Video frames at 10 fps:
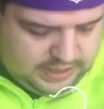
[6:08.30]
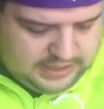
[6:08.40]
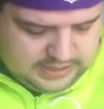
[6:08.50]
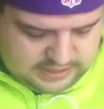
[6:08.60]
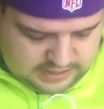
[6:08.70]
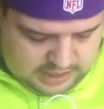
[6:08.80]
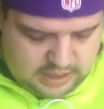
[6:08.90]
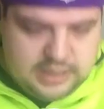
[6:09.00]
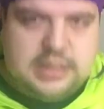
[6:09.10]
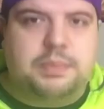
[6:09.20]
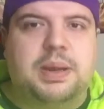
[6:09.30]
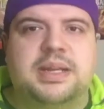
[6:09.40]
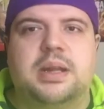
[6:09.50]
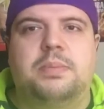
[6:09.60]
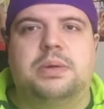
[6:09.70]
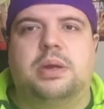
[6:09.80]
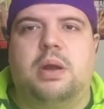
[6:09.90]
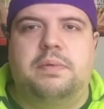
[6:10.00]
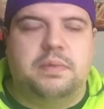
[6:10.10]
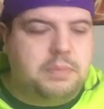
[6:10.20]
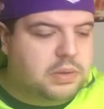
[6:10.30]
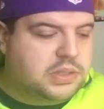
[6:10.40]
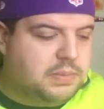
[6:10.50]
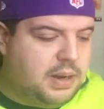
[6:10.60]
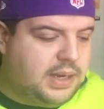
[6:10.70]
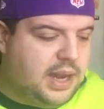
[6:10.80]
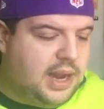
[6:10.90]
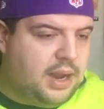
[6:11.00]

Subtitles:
is the place I'm going to go for most of my kit.